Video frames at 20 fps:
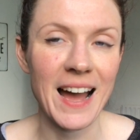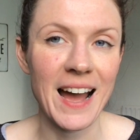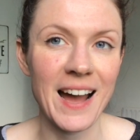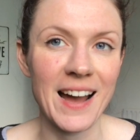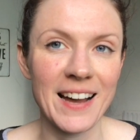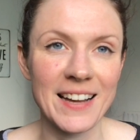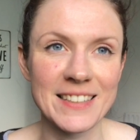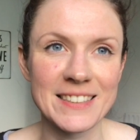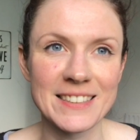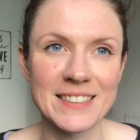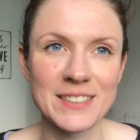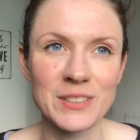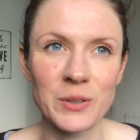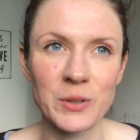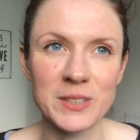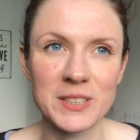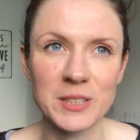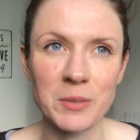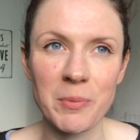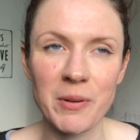And
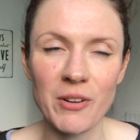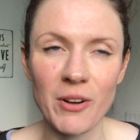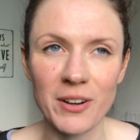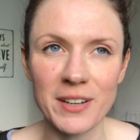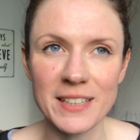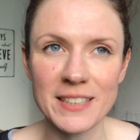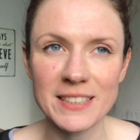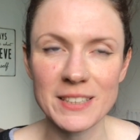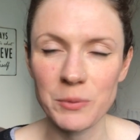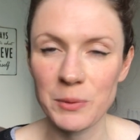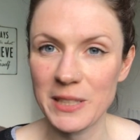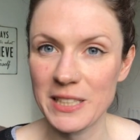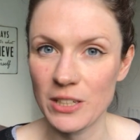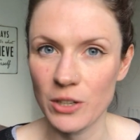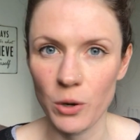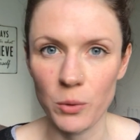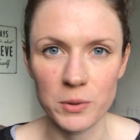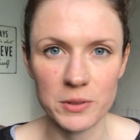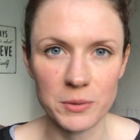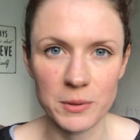to be honest, we didn't
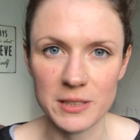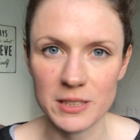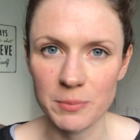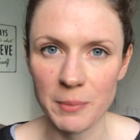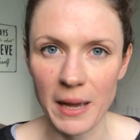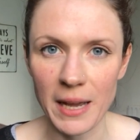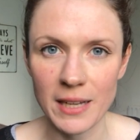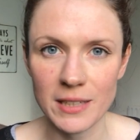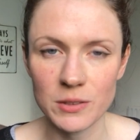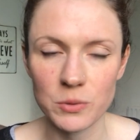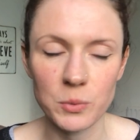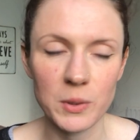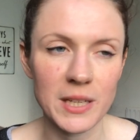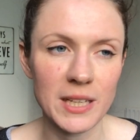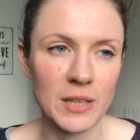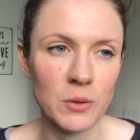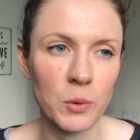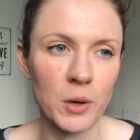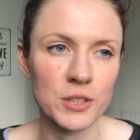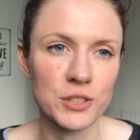know what to expect.
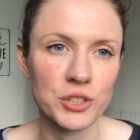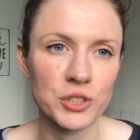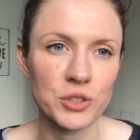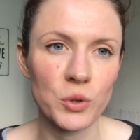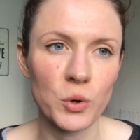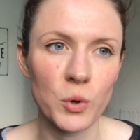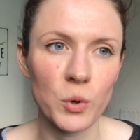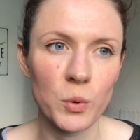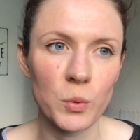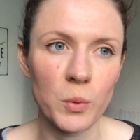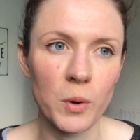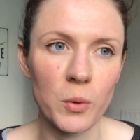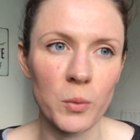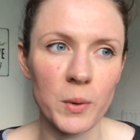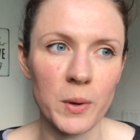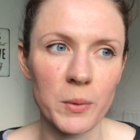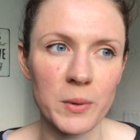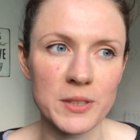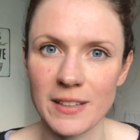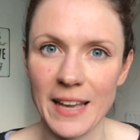We weren't sure what
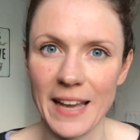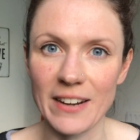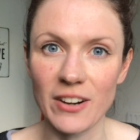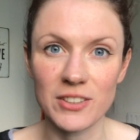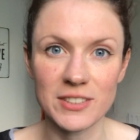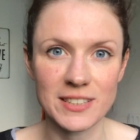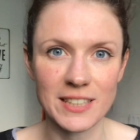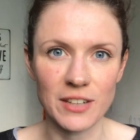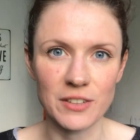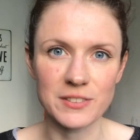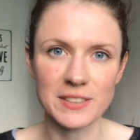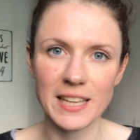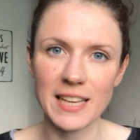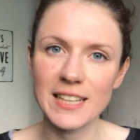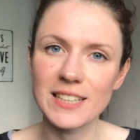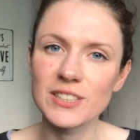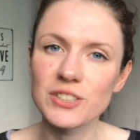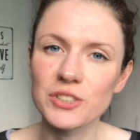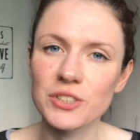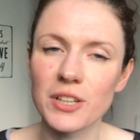we were getting ourselves
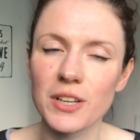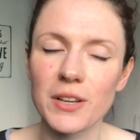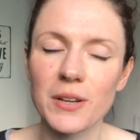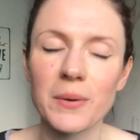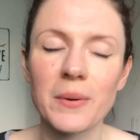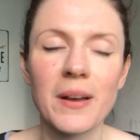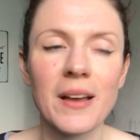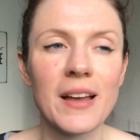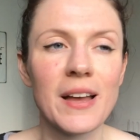into.